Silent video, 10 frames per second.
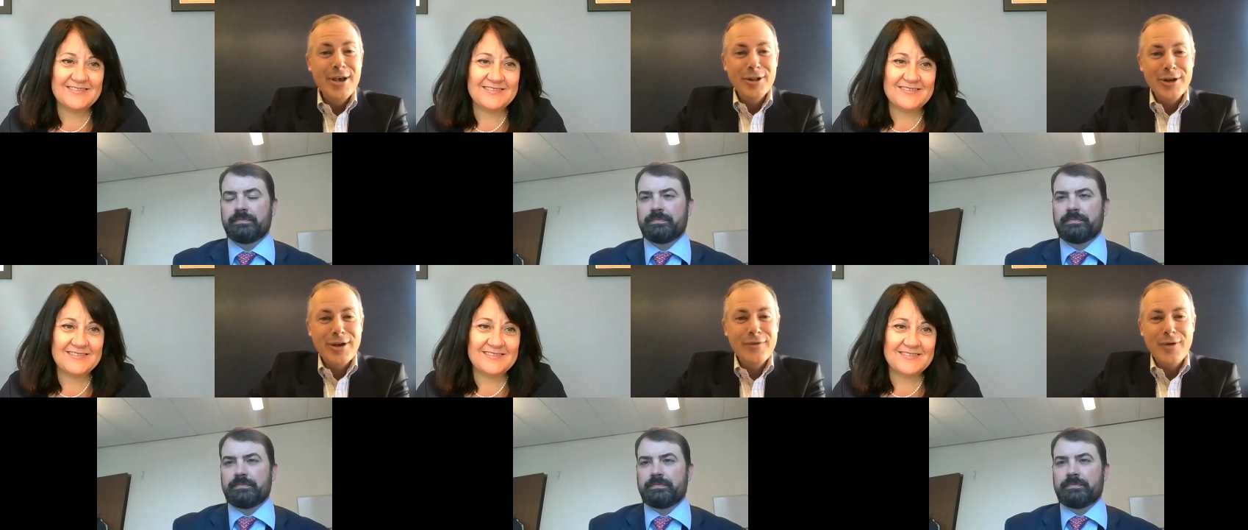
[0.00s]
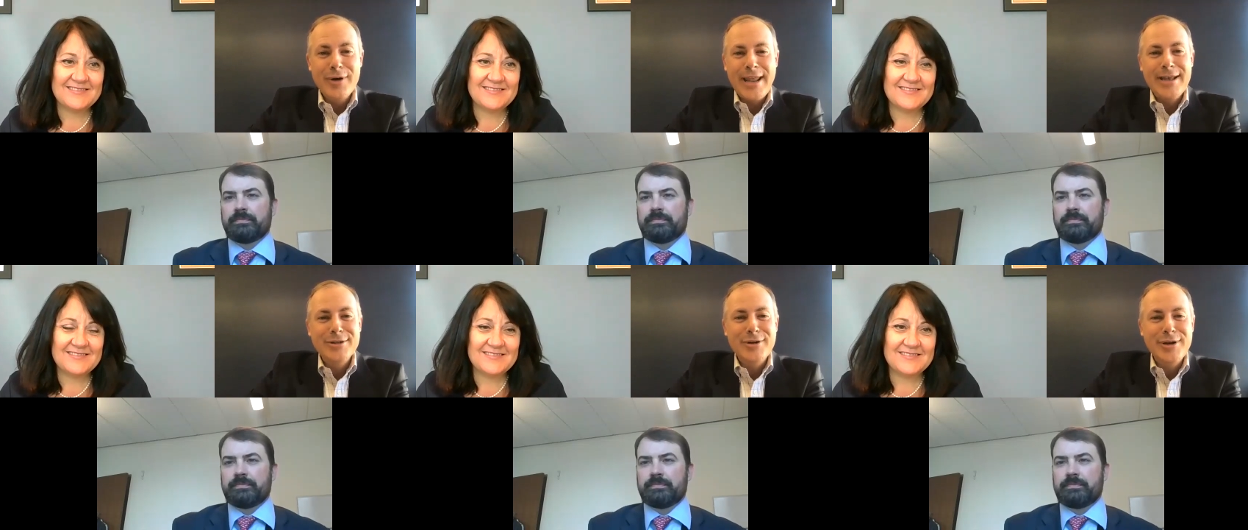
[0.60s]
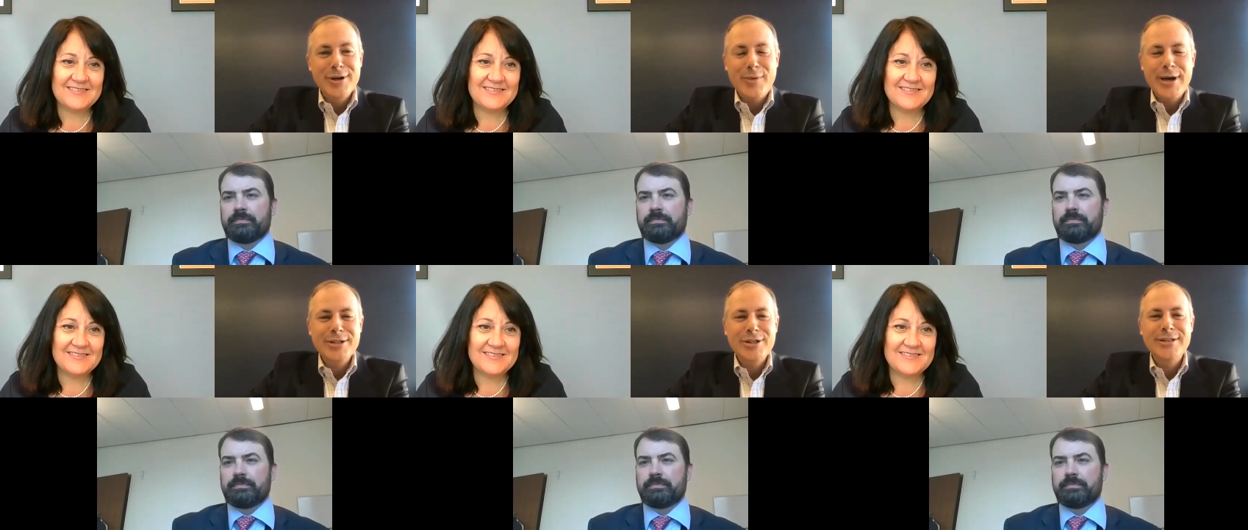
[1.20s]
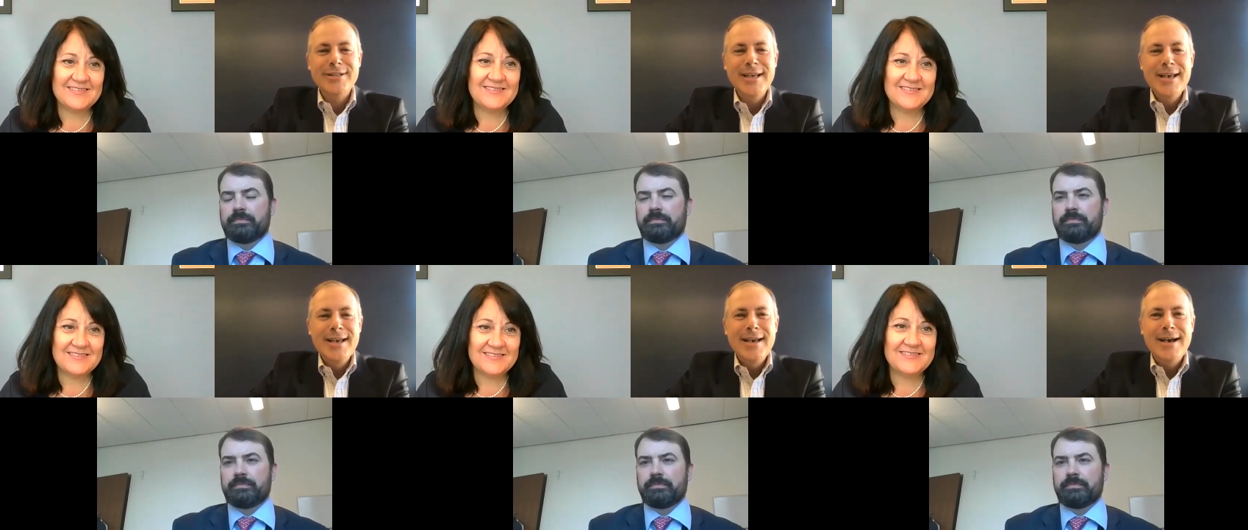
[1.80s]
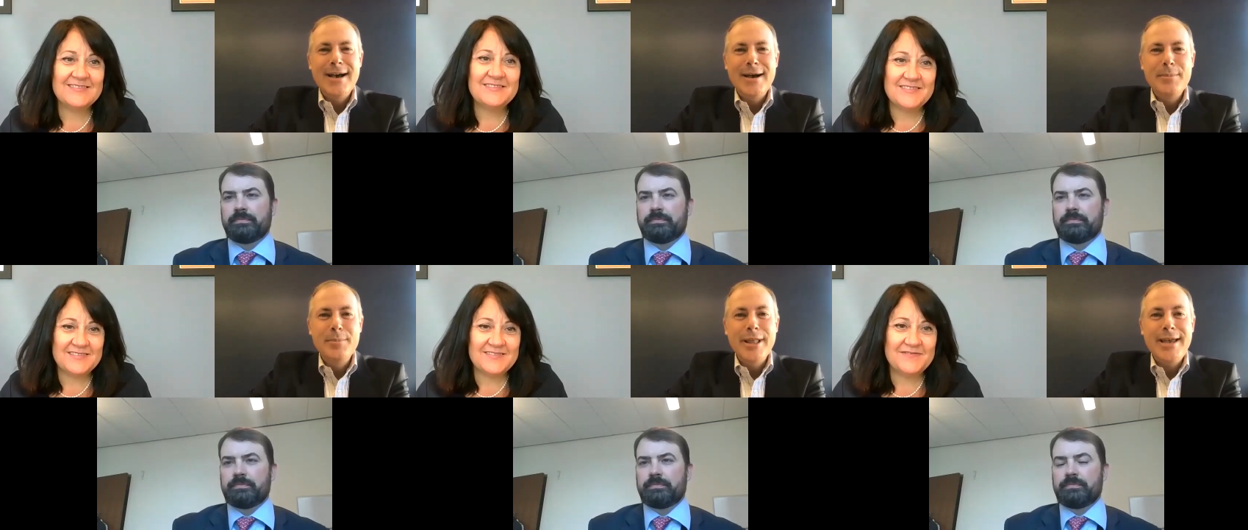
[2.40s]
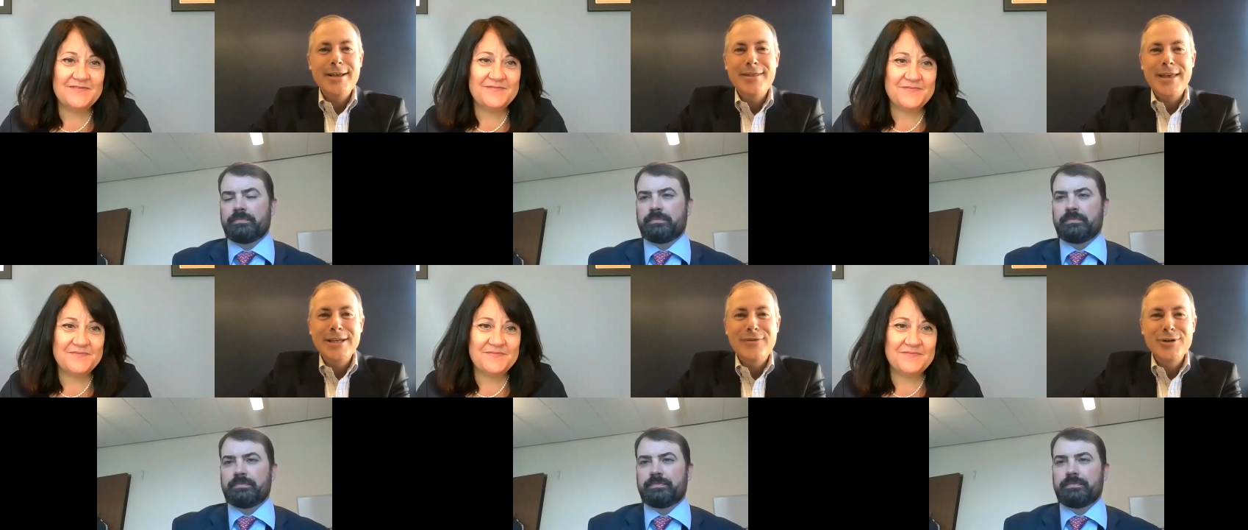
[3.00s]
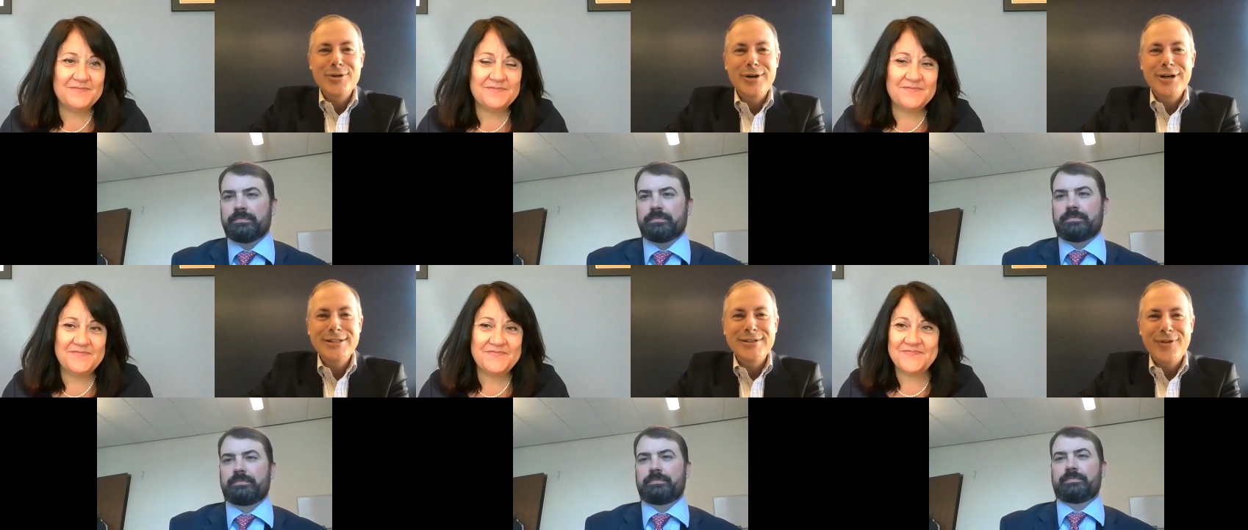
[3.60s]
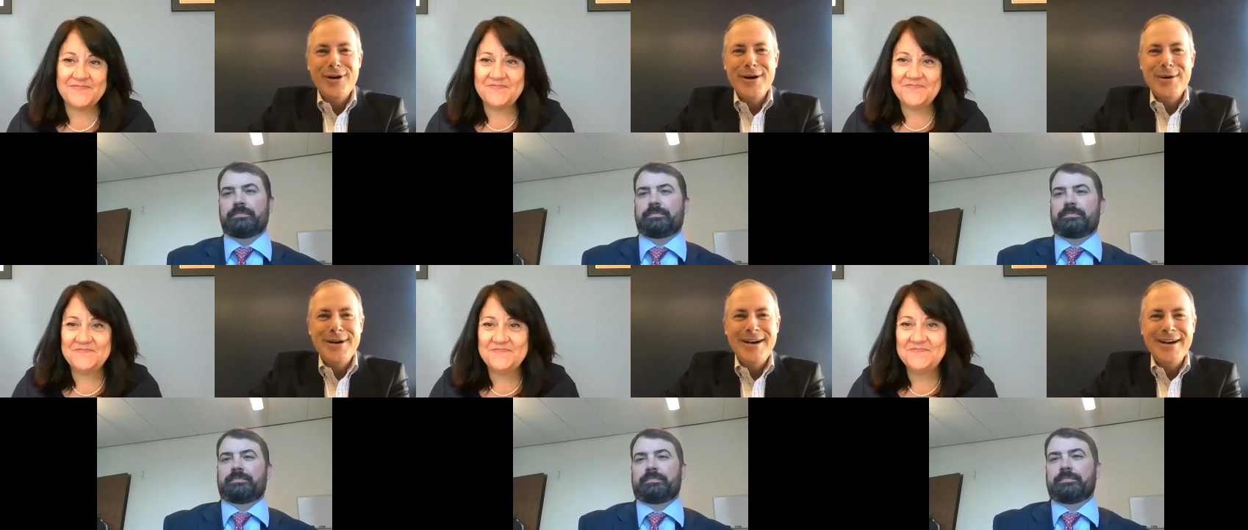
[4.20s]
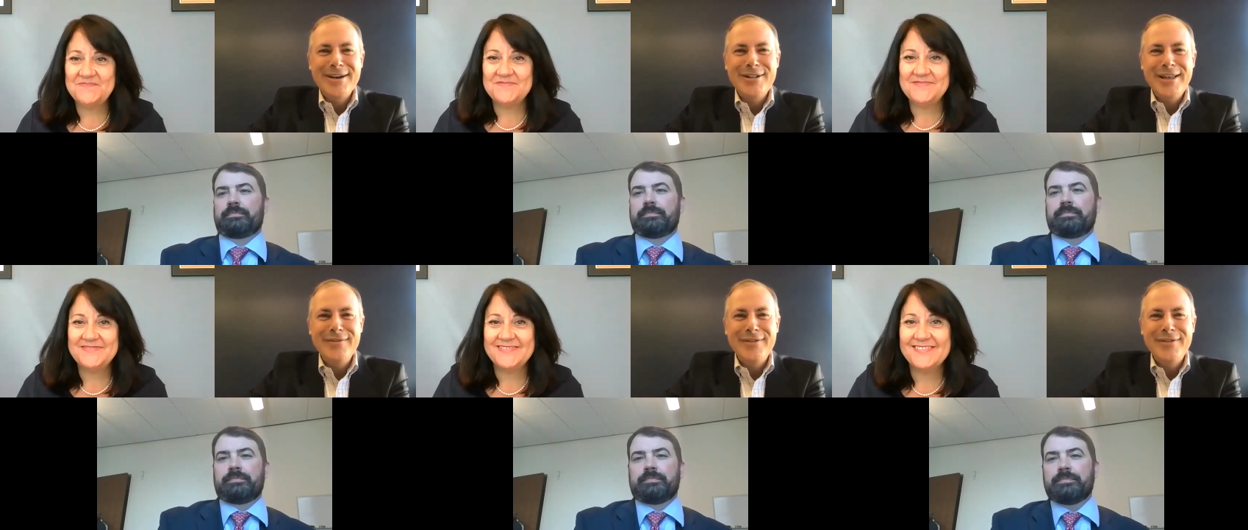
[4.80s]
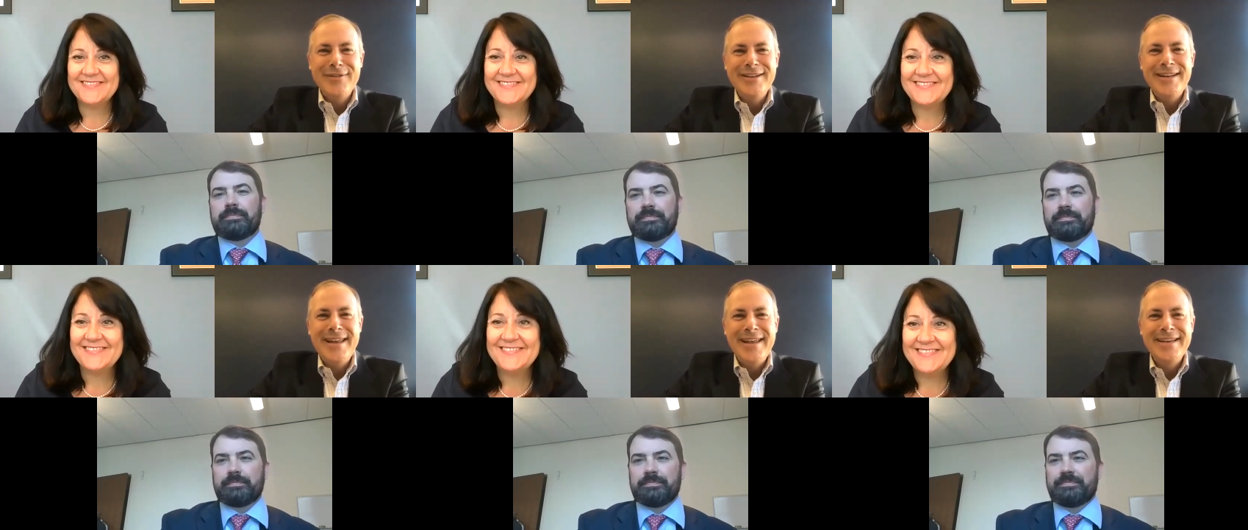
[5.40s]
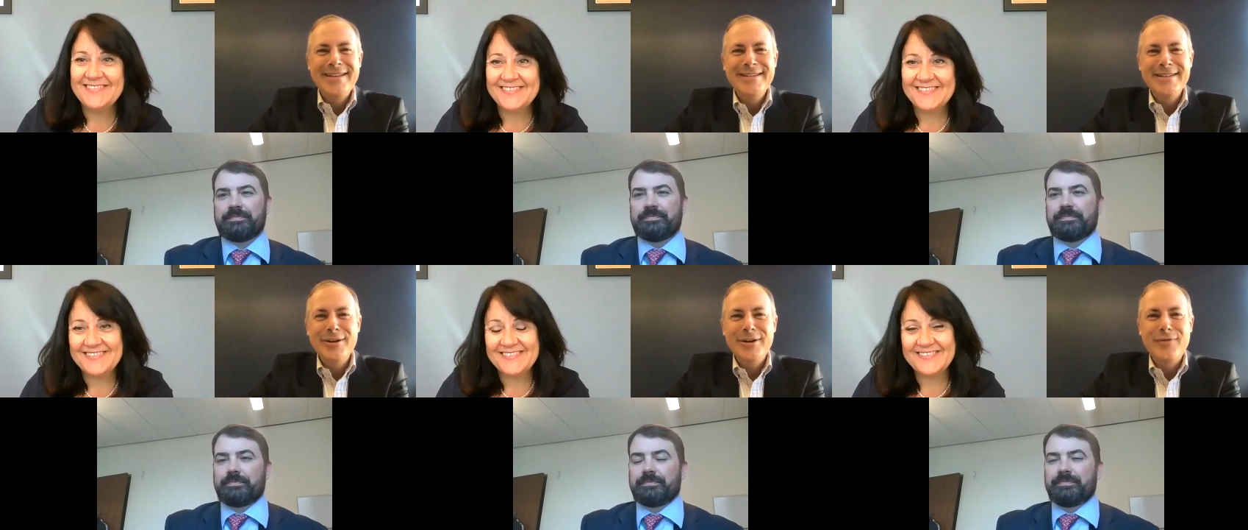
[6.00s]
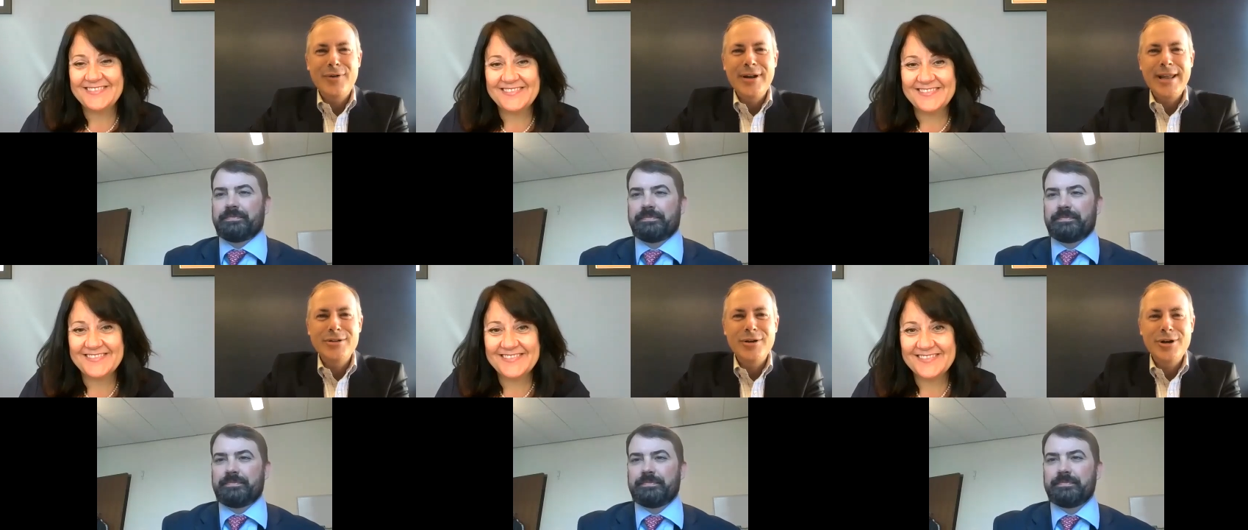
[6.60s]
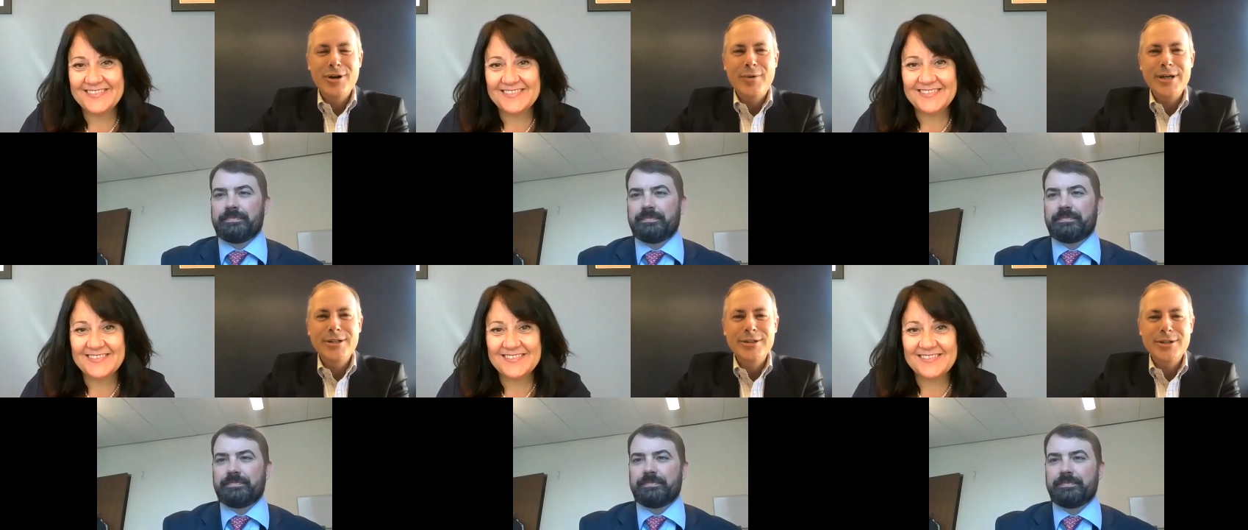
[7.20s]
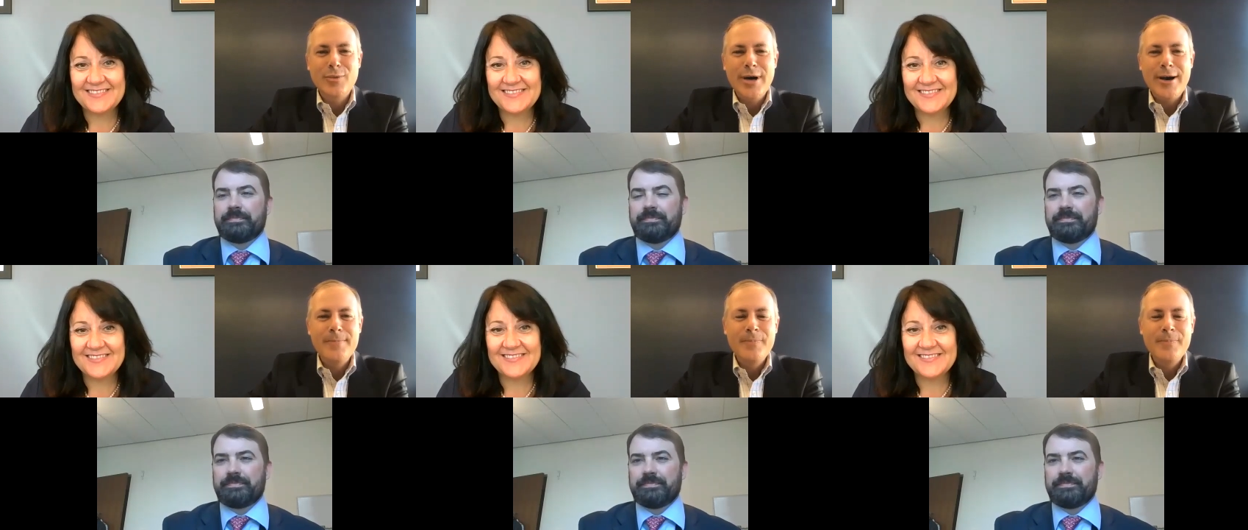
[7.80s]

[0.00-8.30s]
Speaker 1: looking forward to answering your questions. Uh, Blake, thanks for joining us from uh, Cleveland, and looking forward to answering your questions as well.